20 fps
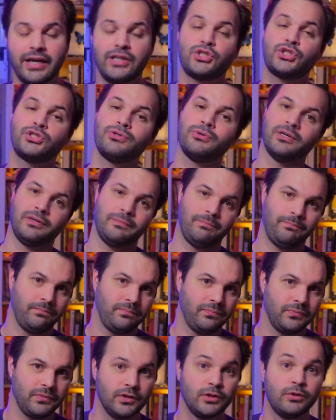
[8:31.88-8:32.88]
And sure,
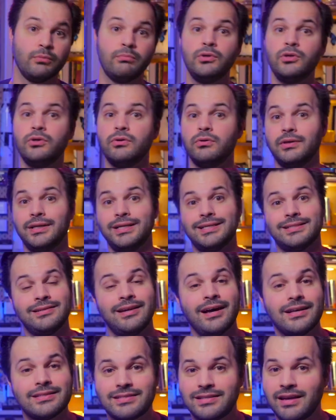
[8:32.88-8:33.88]
the moon is
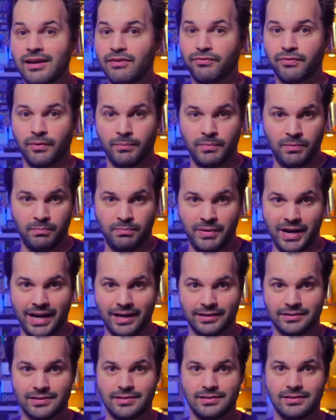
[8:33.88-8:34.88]
not safe from
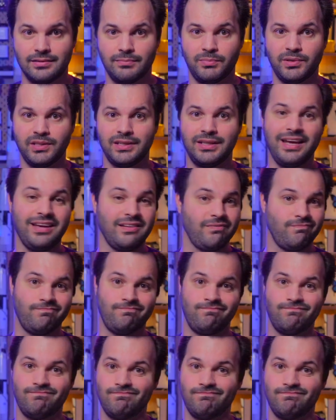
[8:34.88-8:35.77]
impacts, but hey,